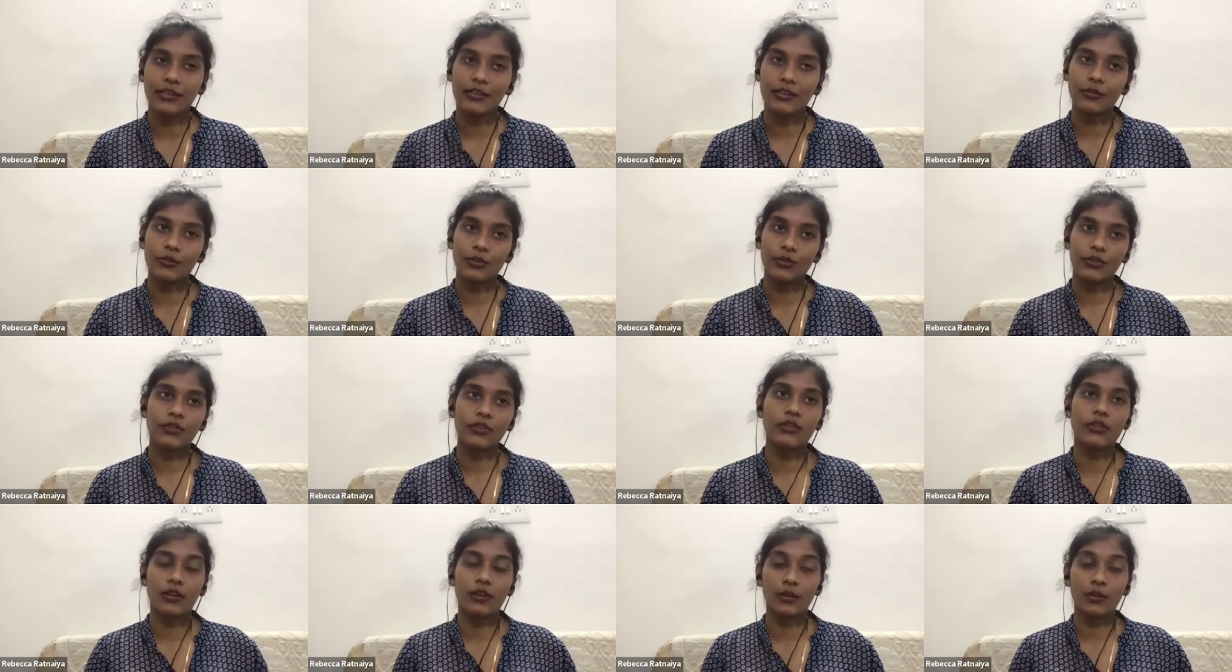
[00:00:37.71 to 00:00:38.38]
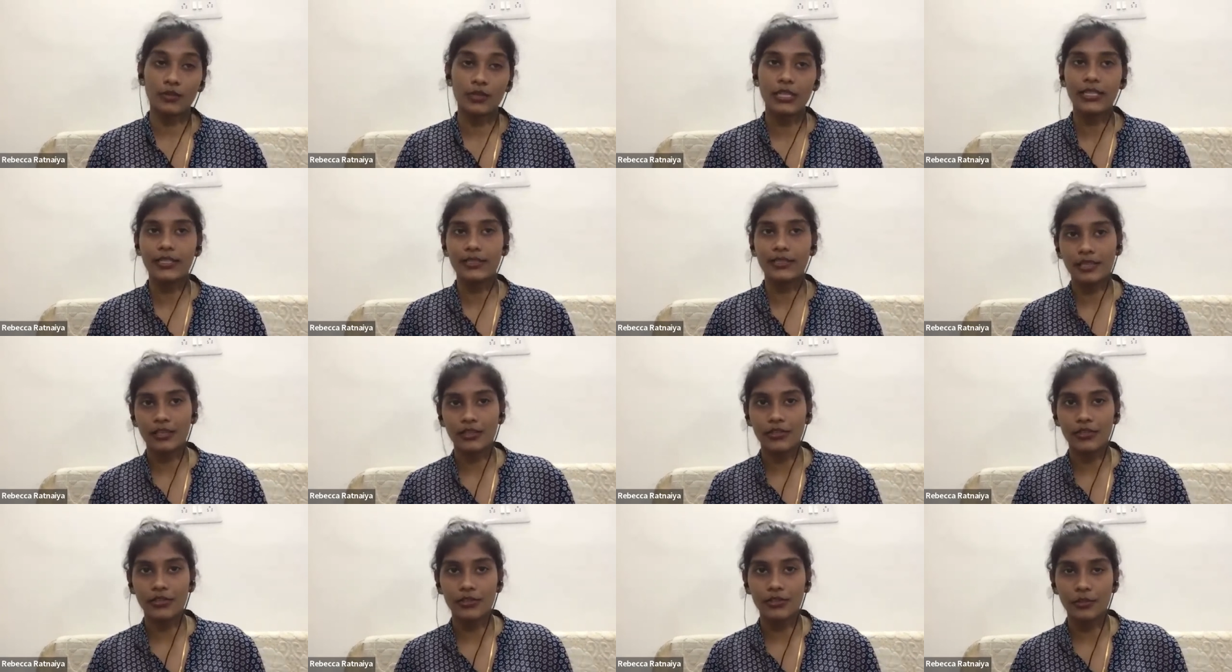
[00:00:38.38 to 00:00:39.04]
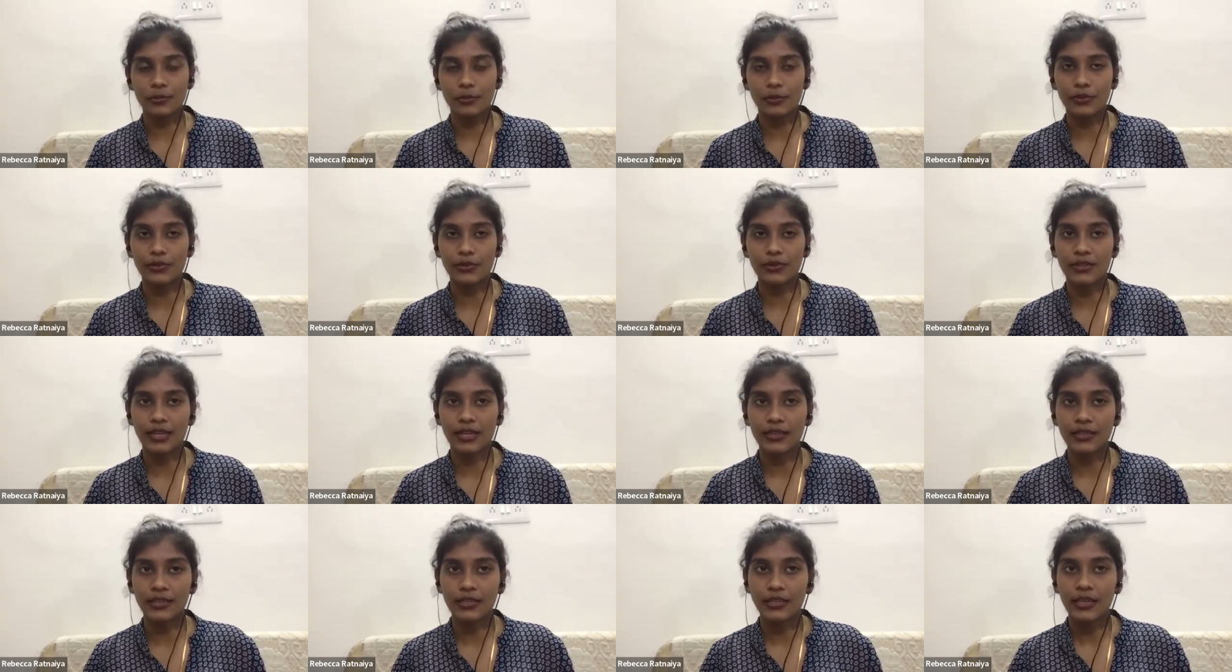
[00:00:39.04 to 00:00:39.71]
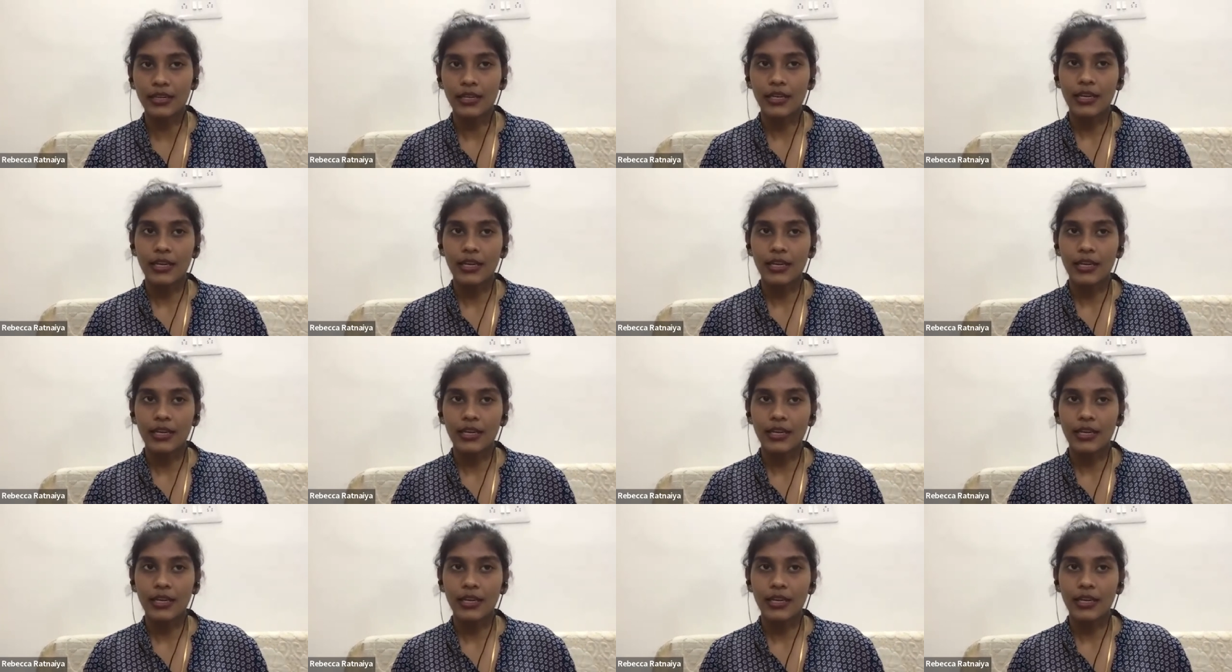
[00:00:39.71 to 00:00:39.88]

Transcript: and also the counseling sessions post that,